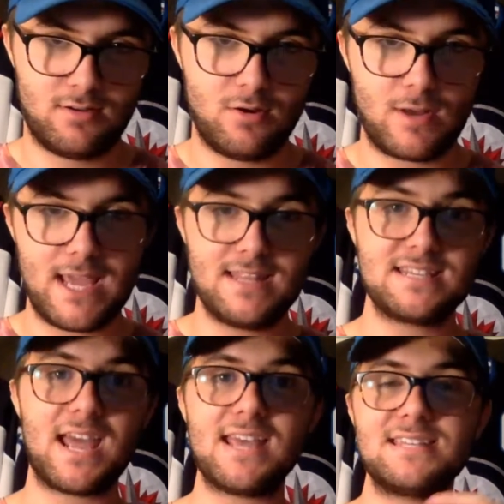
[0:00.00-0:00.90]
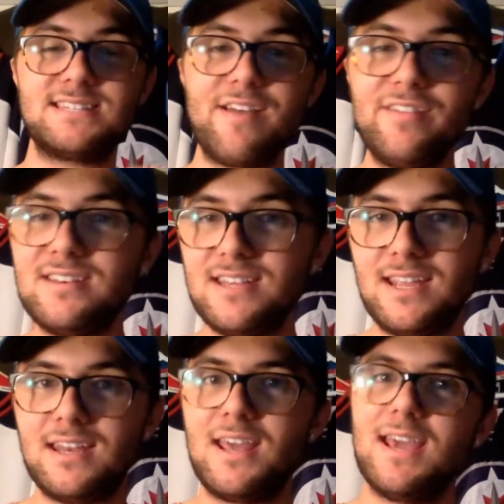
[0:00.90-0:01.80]
Okay, this guy is
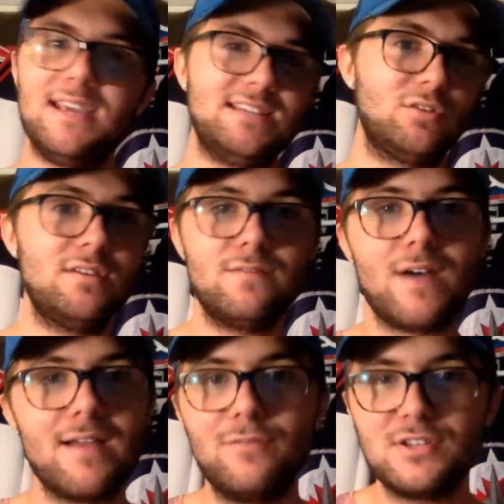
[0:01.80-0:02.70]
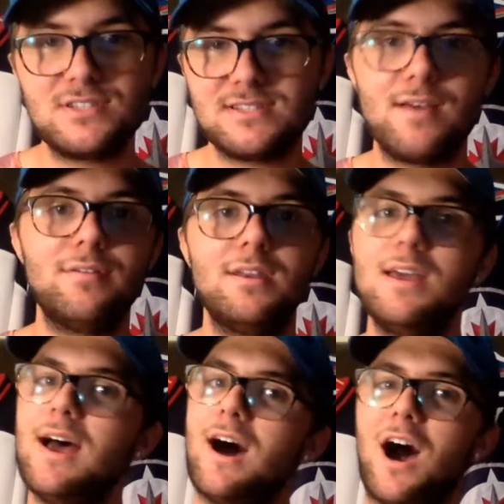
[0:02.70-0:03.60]
17. He's only 5'7",
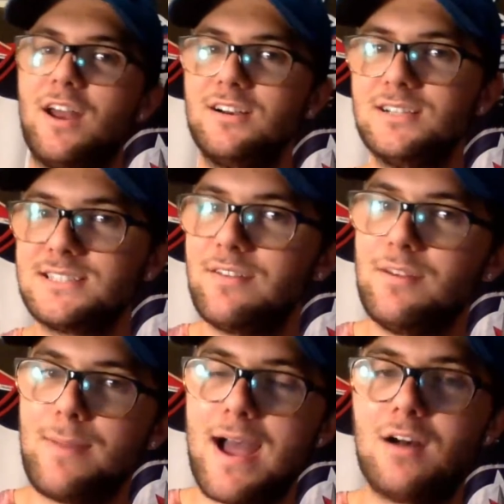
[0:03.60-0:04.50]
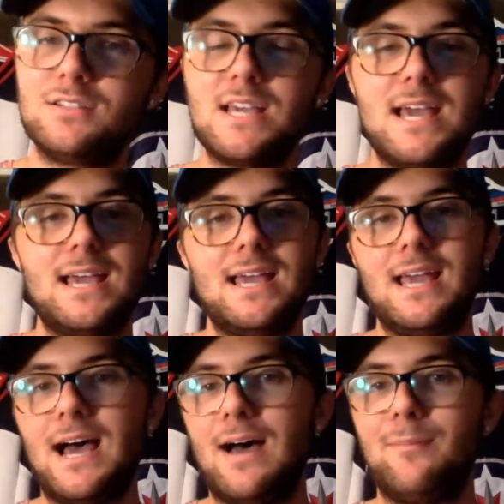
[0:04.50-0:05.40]
170 pounds.
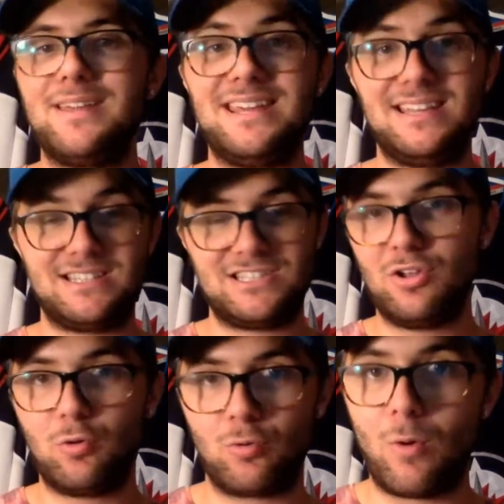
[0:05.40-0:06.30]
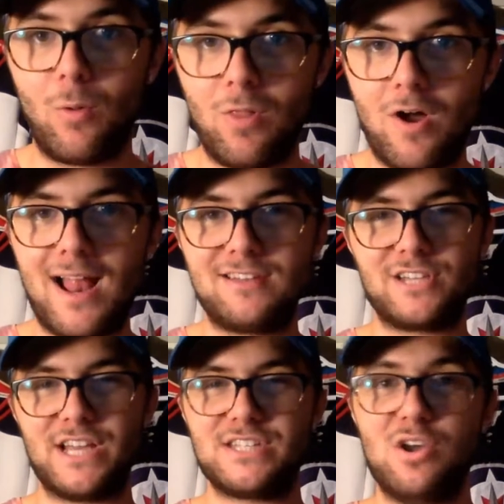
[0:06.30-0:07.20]
He can still grow a lot, as you
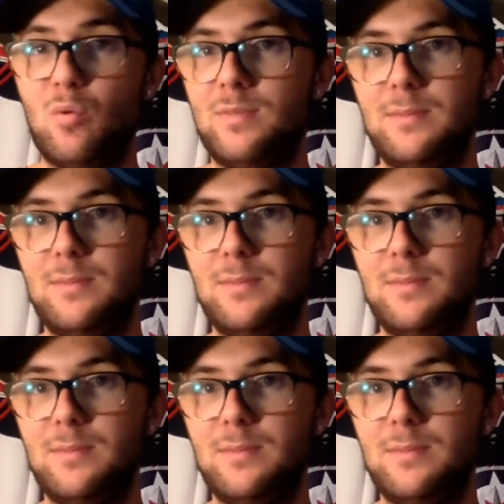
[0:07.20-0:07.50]
guys know.